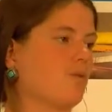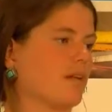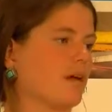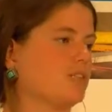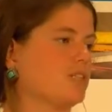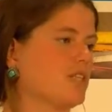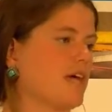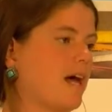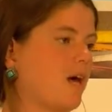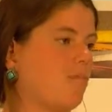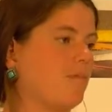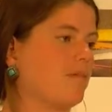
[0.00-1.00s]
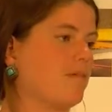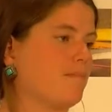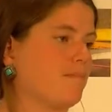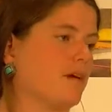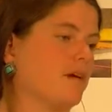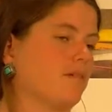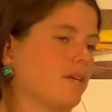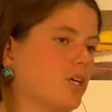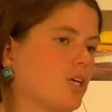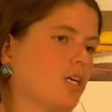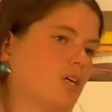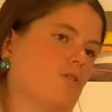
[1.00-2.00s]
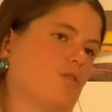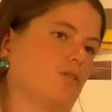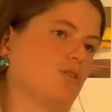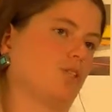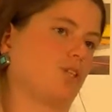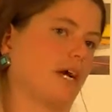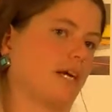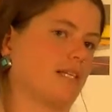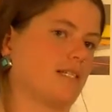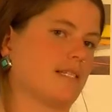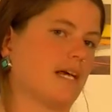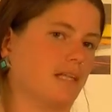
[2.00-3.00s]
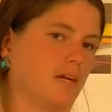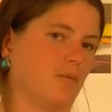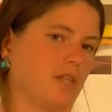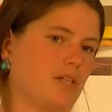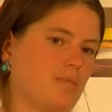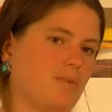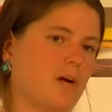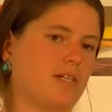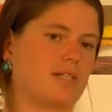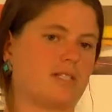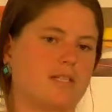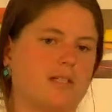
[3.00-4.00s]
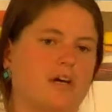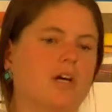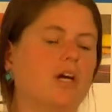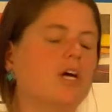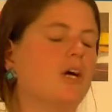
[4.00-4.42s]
or they'll just help the current owner who's trying to sell it with this process, and they'll